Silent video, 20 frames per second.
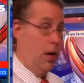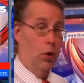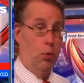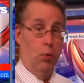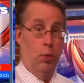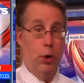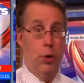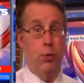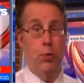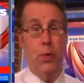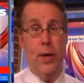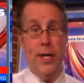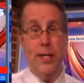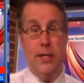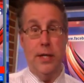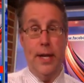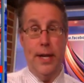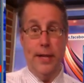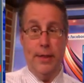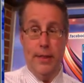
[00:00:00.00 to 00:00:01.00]

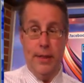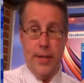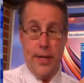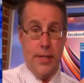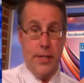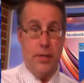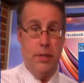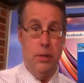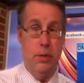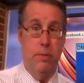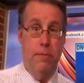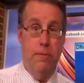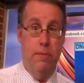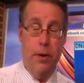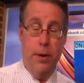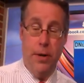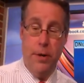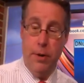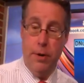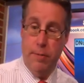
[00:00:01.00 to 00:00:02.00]
roadways like this. So
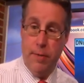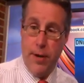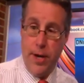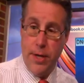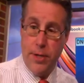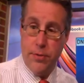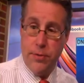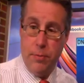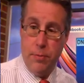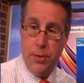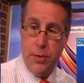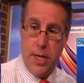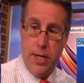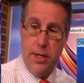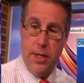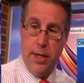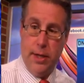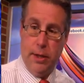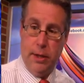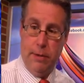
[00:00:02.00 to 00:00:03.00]
very good advice from D.
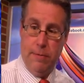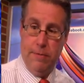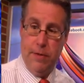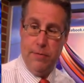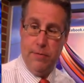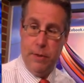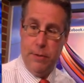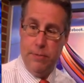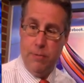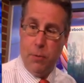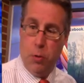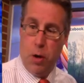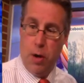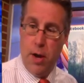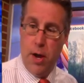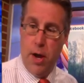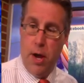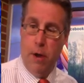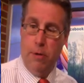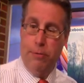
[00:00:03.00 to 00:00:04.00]
Nunley,
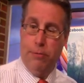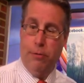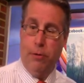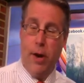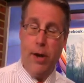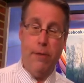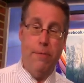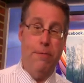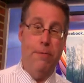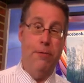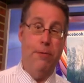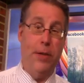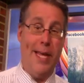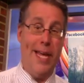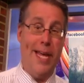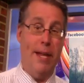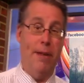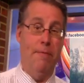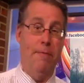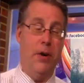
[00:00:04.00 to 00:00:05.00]
54. Fred
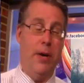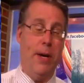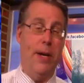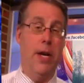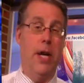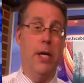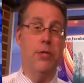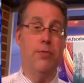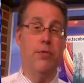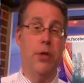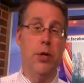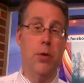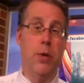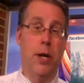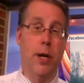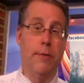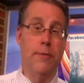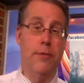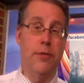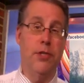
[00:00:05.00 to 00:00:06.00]
Flynn, very nice view
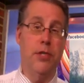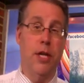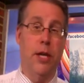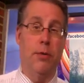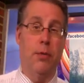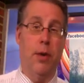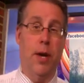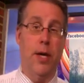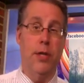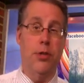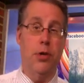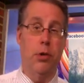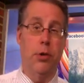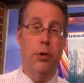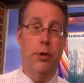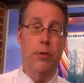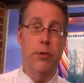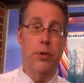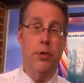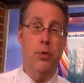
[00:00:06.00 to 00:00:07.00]
of sunrise
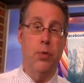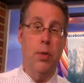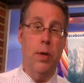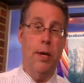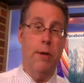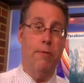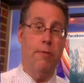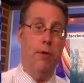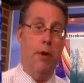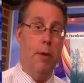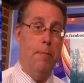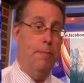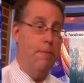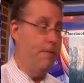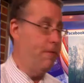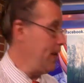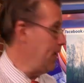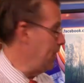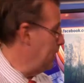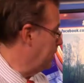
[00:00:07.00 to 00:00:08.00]
earlier this week from
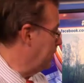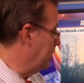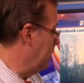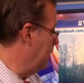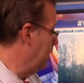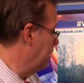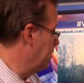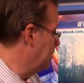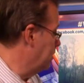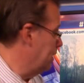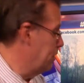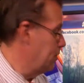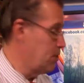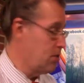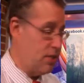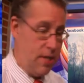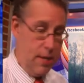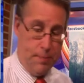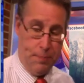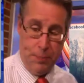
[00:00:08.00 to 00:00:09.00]
Fayette County,
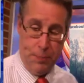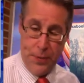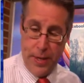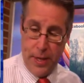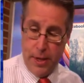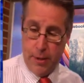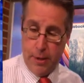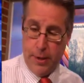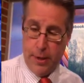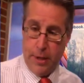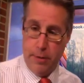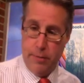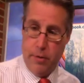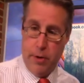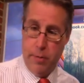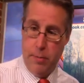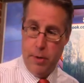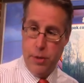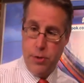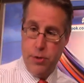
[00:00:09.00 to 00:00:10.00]
Tennessee. Thank you
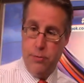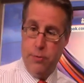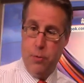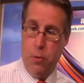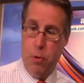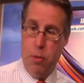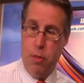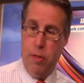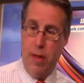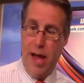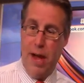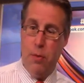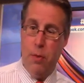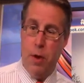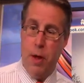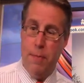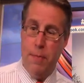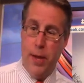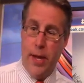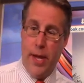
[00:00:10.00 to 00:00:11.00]
very much for that
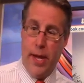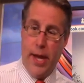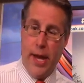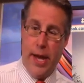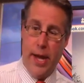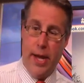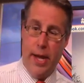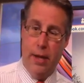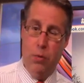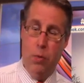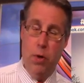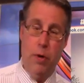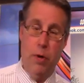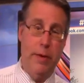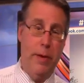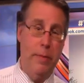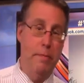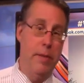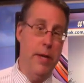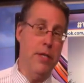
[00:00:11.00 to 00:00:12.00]
one. And one of
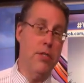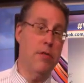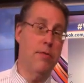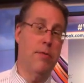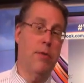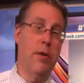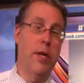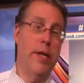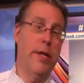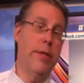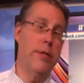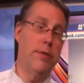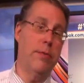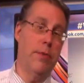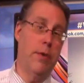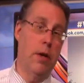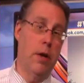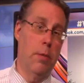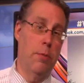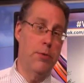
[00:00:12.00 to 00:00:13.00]
my best friends
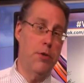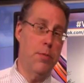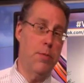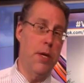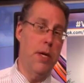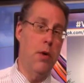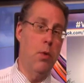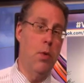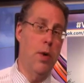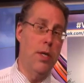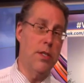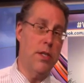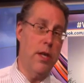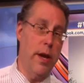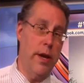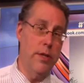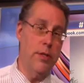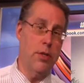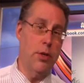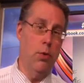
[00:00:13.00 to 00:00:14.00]
from Topeka West
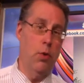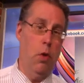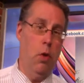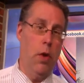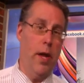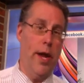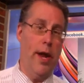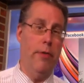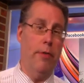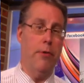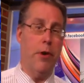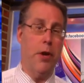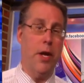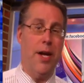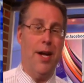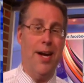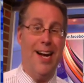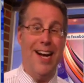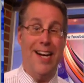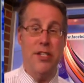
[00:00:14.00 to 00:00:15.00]
High School, Heather
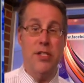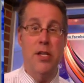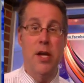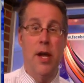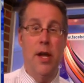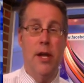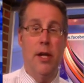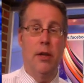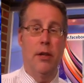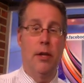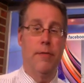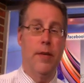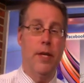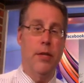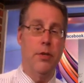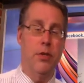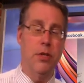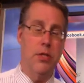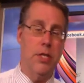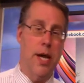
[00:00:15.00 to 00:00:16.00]
Cox,
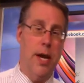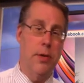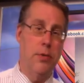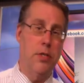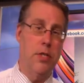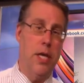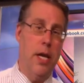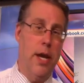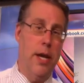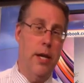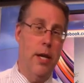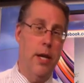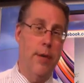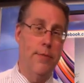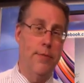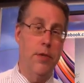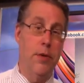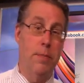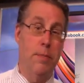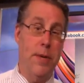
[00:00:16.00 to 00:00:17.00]
living just outside
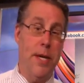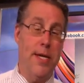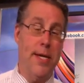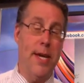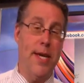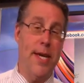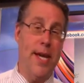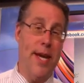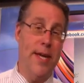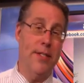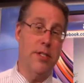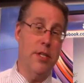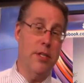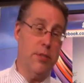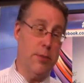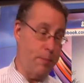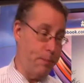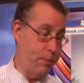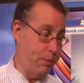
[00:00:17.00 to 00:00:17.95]
of Topeka, Kansas,